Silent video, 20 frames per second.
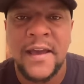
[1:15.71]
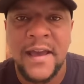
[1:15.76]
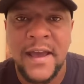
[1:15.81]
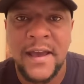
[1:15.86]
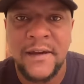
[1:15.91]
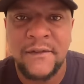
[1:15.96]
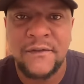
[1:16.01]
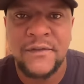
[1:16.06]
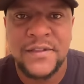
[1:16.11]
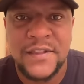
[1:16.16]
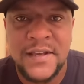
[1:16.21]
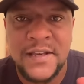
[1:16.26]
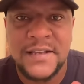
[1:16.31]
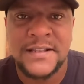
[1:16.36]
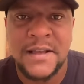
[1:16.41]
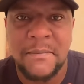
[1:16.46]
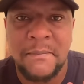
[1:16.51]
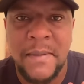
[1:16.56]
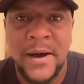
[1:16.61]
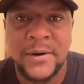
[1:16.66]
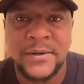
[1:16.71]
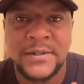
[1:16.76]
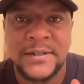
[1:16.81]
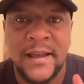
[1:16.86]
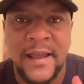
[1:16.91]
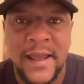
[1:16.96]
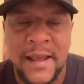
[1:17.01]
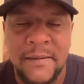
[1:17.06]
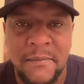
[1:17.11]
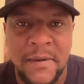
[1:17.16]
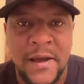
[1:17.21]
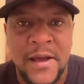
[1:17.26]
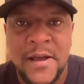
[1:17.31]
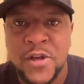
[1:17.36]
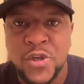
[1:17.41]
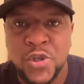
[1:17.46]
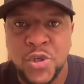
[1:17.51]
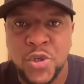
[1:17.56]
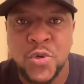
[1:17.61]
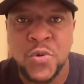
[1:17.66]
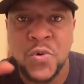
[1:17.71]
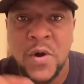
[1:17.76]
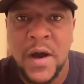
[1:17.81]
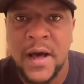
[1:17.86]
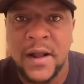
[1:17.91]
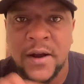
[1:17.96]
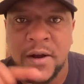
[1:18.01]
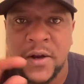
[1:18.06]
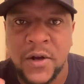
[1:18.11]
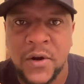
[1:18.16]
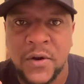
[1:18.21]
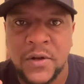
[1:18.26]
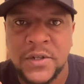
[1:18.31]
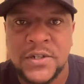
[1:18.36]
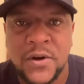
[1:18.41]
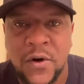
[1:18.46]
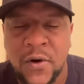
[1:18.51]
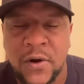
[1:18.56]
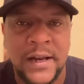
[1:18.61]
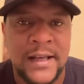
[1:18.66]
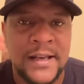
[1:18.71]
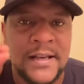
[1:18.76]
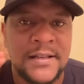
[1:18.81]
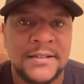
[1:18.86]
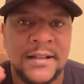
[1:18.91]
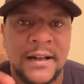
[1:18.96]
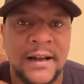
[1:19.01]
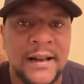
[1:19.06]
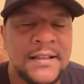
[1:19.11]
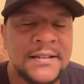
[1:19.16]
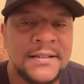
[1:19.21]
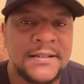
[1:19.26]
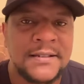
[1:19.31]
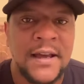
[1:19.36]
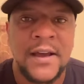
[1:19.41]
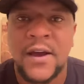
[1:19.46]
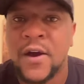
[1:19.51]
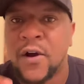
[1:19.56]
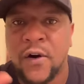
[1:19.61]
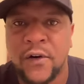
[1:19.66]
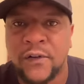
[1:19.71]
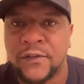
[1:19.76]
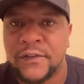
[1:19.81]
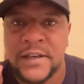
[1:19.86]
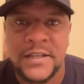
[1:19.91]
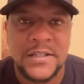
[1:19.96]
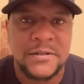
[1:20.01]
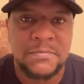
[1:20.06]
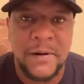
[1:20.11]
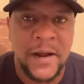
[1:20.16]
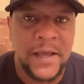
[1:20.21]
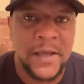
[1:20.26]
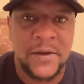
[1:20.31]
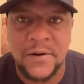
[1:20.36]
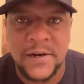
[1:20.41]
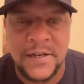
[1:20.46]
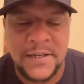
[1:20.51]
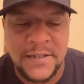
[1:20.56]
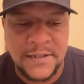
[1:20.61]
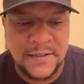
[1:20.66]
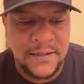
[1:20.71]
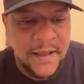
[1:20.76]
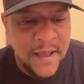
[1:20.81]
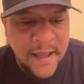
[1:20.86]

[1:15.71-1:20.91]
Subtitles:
Everything is about him. You are not on his list of his priorities.